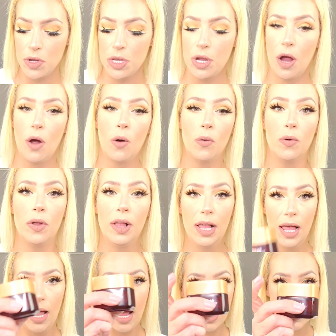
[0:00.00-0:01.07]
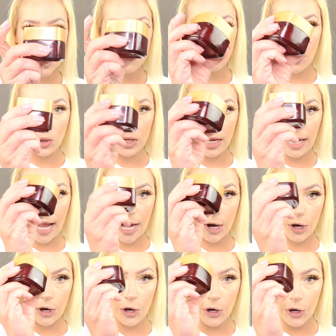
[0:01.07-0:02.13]
So,
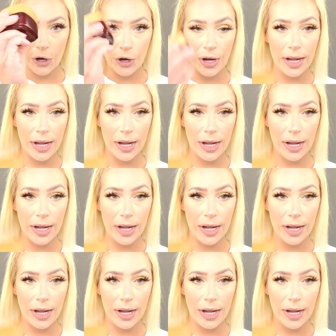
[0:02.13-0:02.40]
exfoliator,